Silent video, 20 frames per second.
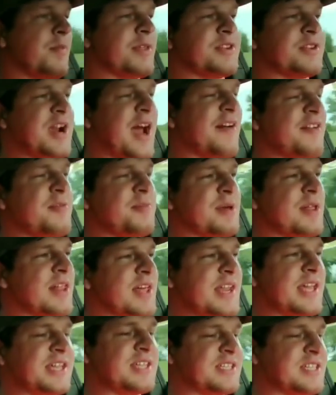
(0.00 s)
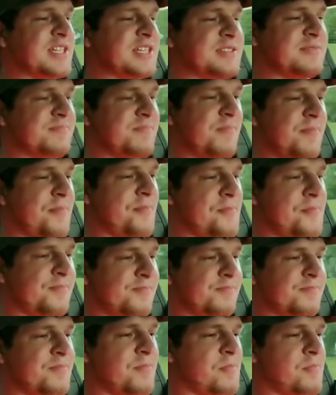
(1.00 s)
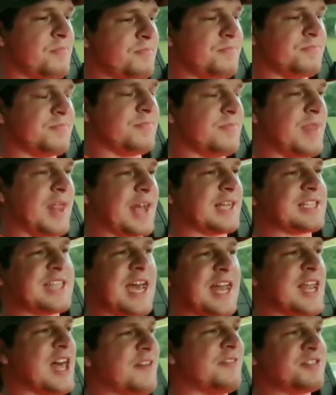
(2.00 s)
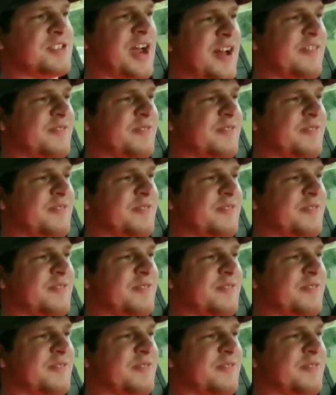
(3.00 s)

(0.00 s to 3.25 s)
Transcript: But the drivability is just, like I said, I love the